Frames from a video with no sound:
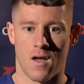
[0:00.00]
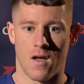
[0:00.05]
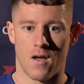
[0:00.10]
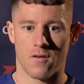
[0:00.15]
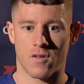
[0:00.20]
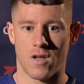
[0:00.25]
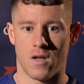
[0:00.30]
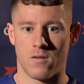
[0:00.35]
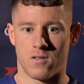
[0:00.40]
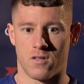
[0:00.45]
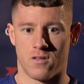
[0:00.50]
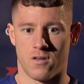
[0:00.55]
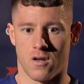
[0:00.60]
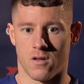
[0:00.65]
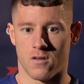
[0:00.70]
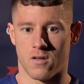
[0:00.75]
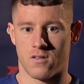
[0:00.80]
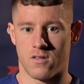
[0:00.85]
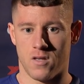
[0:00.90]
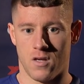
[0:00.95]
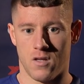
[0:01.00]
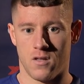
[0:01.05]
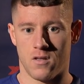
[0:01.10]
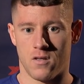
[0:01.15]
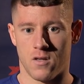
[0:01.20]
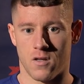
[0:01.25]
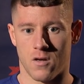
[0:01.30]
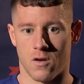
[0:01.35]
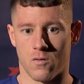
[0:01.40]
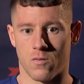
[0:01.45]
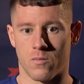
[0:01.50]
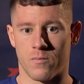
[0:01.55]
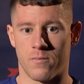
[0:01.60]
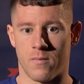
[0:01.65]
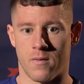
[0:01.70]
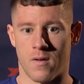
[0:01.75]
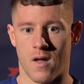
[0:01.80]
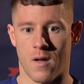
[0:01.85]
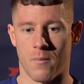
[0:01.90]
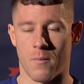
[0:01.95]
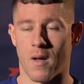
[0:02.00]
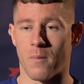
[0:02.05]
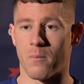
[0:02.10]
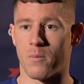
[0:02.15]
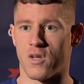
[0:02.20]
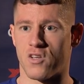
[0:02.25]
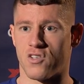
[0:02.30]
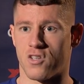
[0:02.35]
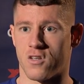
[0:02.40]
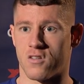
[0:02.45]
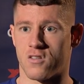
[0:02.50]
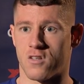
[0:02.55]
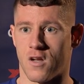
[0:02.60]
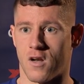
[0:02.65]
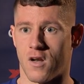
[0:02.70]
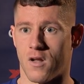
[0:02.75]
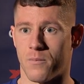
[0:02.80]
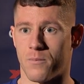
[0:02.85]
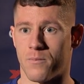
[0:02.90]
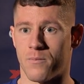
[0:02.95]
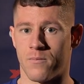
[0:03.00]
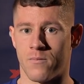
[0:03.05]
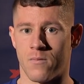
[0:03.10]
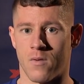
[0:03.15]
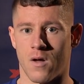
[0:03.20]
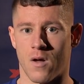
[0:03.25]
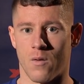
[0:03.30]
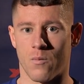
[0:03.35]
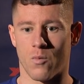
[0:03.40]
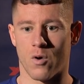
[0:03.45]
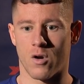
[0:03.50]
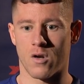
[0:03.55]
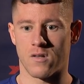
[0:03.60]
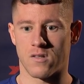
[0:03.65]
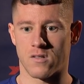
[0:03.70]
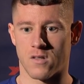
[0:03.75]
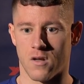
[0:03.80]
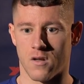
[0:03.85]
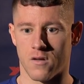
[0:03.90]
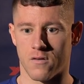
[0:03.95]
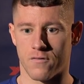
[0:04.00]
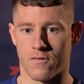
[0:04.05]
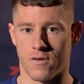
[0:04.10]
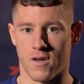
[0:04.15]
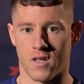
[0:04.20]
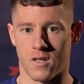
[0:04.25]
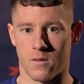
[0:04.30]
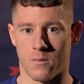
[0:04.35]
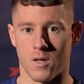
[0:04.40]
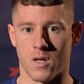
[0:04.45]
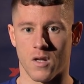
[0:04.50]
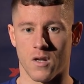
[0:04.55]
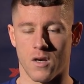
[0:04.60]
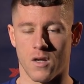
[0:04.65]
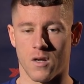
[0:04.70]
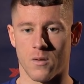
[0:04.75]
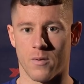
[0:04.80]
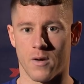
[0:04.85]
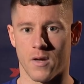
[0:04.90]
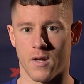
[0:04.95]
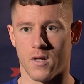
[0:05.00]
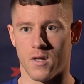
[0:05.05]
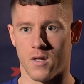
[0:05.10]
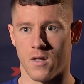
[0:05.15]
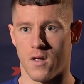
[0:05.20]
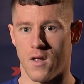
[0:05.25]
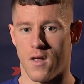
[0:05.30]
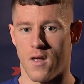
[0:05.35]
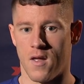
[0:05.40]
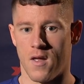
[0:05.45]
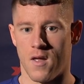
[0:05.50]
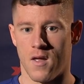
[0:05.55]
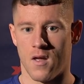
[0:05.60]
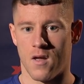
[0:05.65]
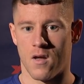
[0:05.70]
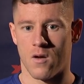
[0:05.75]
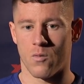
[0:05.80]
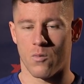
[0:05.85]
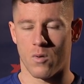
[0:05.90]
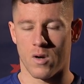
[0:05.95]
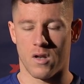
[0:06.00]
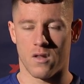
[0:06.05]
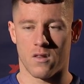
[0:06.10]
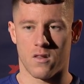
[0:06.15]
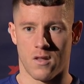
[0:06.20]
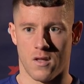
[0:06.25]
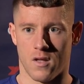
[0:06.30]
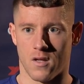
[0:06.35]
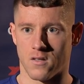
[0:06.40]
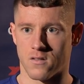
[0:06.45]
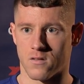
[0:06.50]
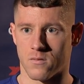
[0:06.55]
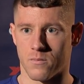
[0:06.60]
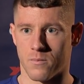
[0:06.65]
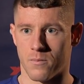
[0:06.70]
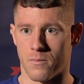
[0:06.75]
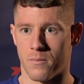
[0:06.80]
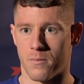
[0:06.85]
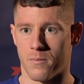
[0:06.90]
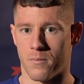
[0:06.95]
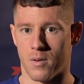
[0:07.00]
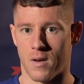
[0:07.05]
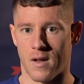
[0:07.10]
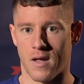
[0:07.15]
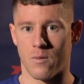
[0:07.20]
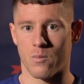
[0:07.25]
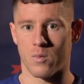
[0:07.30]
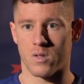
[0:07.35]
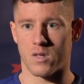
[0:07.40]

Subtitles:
I came to Chelsea, you know, I'm ambitious and I'm wanting to further my career by winning things and playing